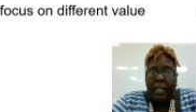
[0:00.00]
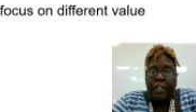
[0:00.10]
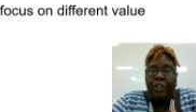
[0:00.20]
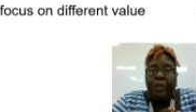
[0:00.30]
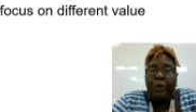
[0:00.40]

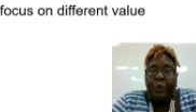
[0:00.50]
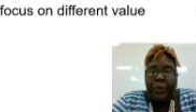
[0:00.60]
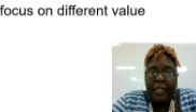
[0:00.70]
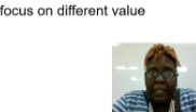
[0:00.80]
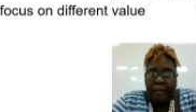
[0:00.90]

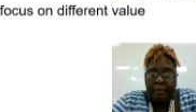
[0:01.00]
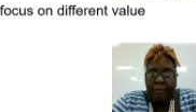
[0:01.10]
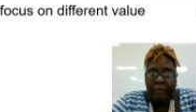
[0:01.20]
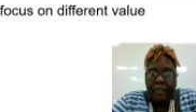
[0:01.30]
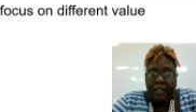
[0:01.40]
including
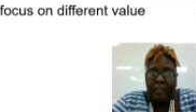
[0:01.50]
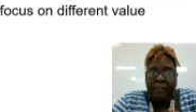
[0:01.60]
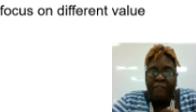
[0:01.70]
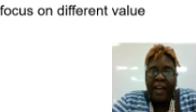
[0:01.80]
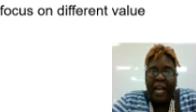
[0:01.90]

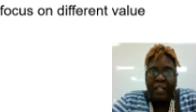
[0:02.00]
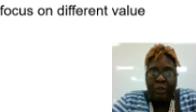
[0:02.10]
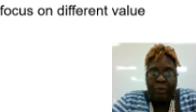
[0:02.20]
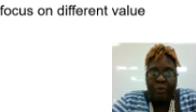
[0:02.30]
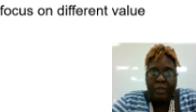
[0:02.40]
the
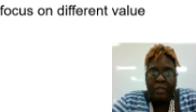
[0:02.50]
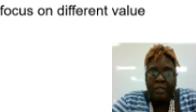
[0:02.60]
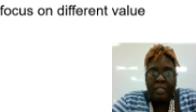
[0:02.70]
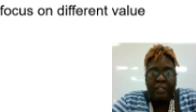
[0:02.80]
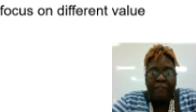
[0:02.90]
values,
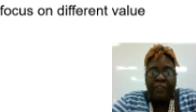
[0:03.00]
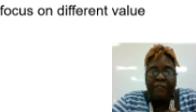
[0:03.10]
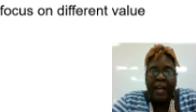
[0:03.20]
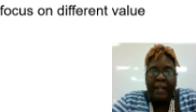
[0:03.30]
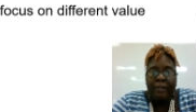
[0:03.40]
the
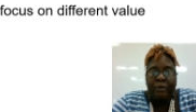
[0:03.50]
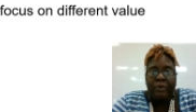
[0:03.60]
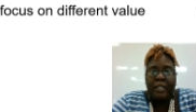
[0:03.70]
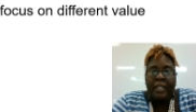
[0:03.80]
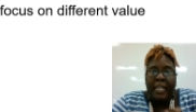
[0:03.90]
different
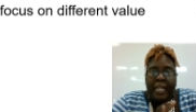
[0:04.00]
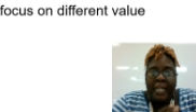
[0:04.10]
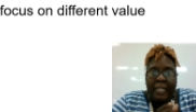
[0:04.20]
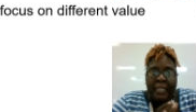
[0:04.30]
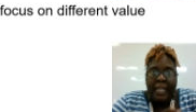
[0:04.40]
values
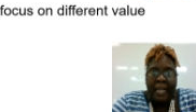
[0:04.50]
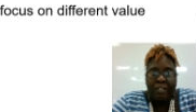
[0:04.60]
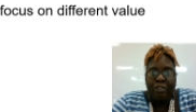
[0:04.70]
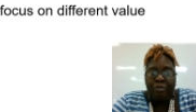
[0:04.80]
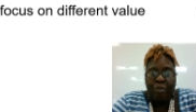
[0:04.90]
in
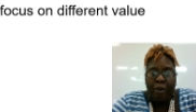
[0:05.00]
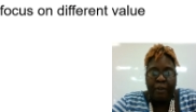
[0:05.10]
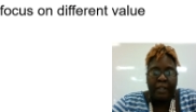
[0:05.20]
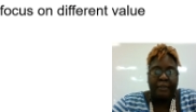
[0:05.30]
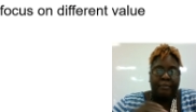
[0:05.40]
that
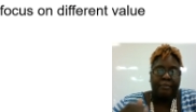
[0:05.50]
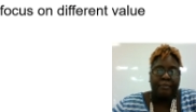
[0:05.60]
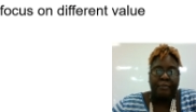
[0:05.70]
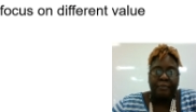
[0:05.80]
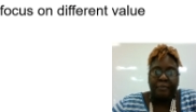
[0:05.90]
drawing.
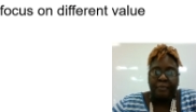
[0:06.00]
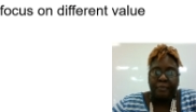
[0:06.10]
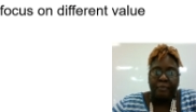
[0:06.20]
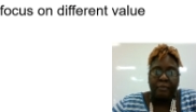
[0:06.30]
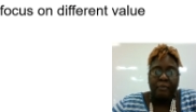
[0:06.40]

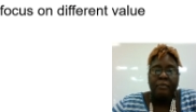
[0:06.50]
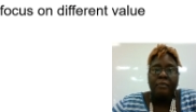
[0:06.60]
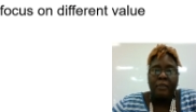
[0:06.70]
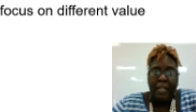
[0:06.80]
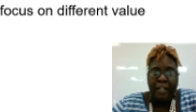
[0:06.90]

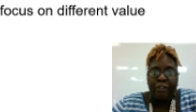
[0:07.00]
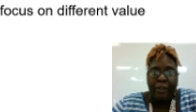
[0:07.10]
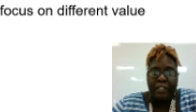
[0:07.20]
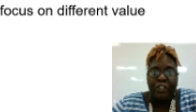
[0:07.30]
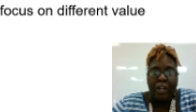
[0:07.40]
And
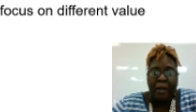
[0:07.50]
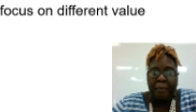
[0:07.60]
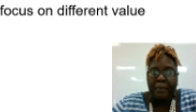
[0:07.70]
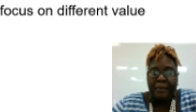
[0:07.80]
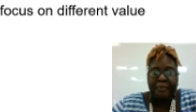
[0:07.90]
great
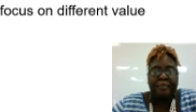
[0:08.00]
job.